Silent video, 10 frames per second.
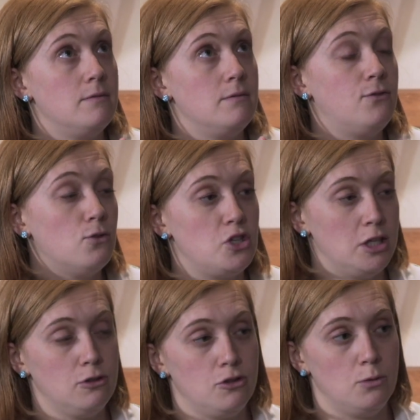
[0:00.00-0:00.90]
for
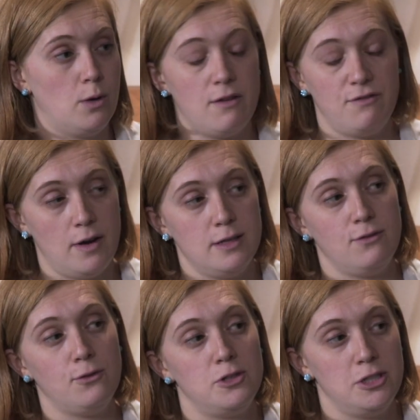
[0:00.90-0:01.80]
children, one of the first
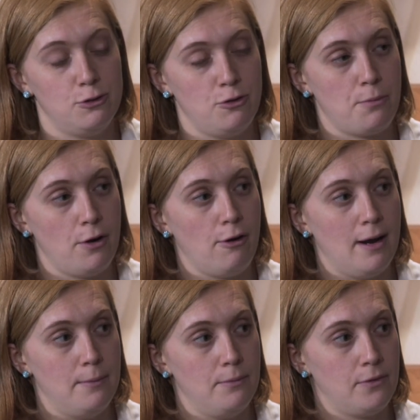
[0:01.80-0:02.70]
for children
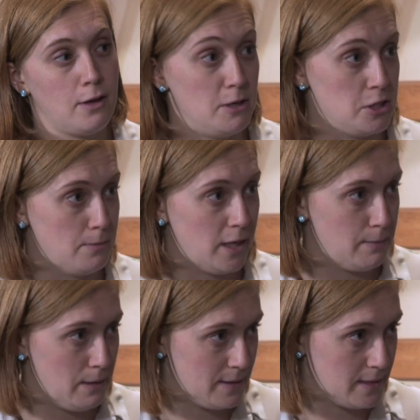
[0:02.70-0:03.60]
programs commissioned by the
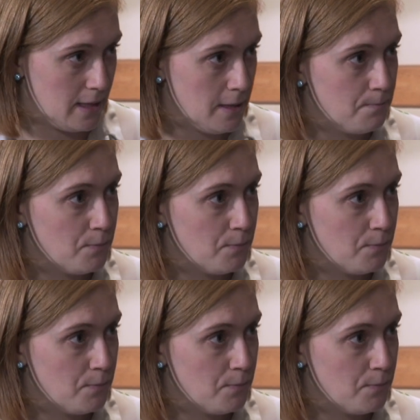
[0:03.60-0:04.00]
BBC.